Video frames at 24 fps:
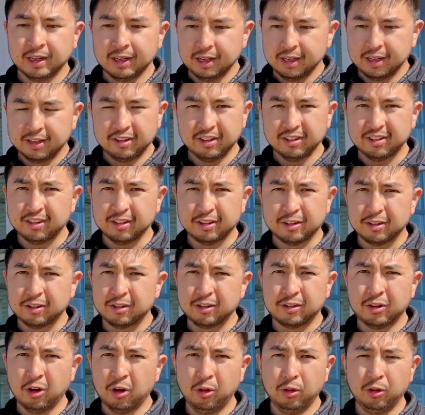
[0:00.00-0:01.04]
just a
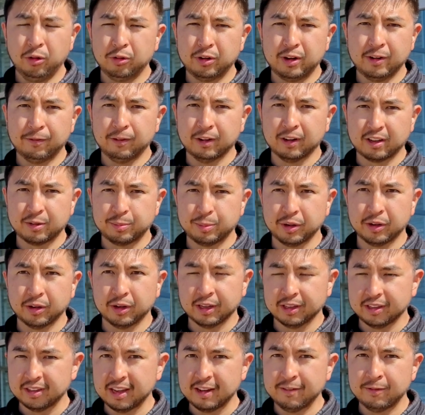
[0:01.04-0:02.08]
total different
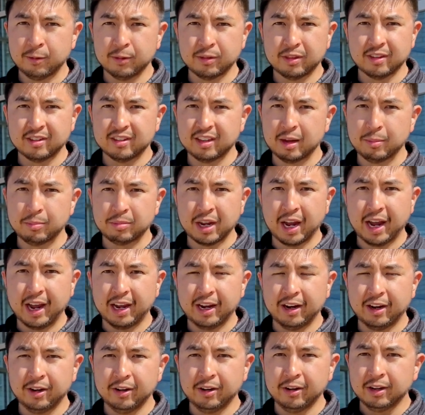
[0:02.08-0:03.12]
experience, even with the same
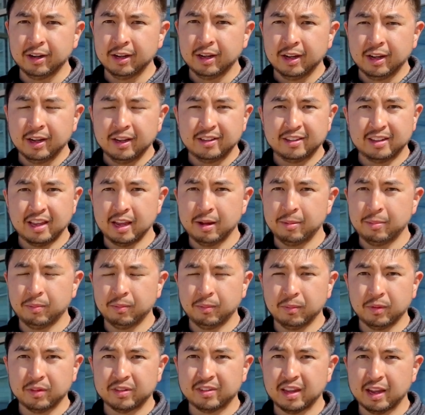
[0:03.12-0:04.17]
tire, same,
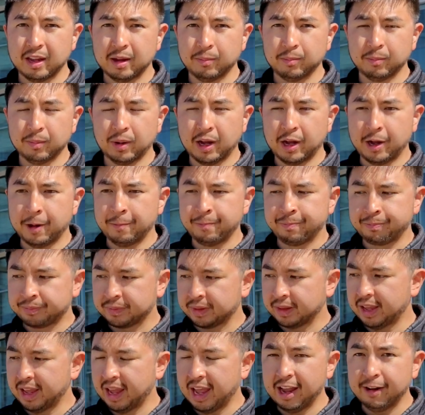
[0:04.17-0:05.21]
same, um,
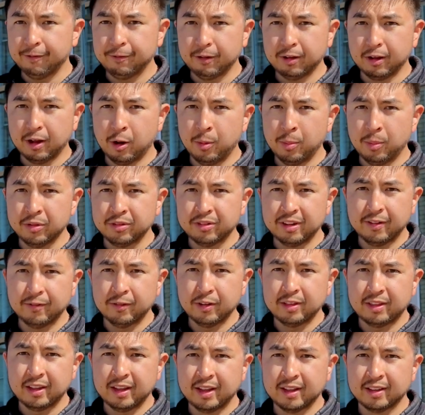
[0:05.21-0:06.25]
every, almost
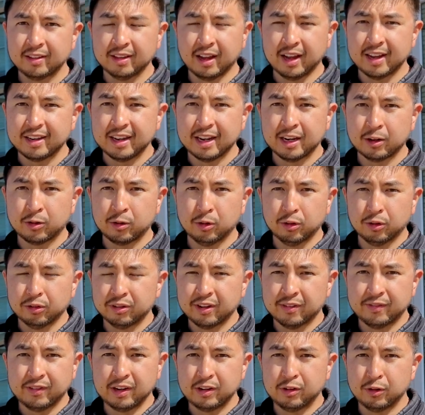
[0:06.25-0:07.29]
everything's identical,
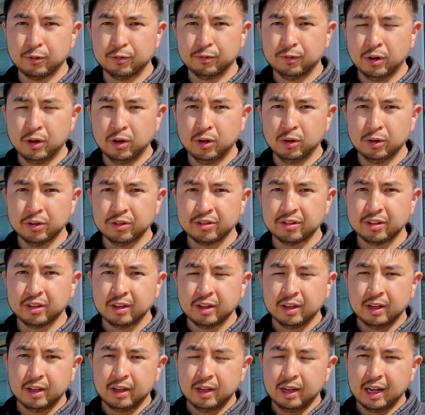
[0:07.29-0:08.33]
72 volts.
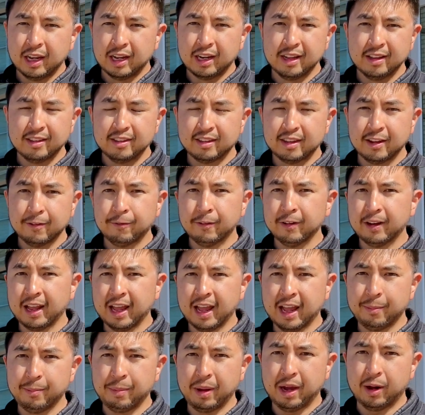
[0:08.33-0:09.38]
It is different
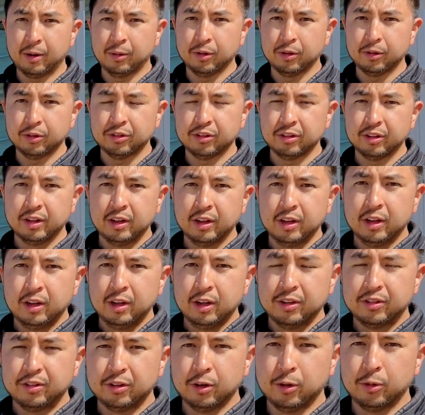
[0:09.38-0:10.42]
amp hours.
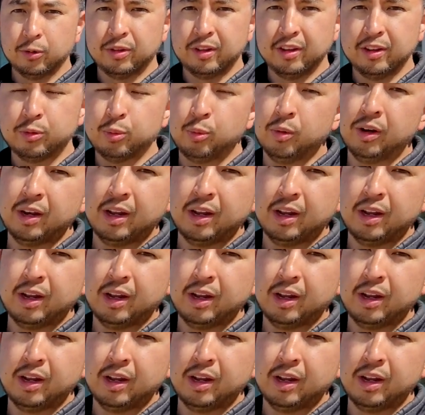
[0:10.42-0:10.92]
So this one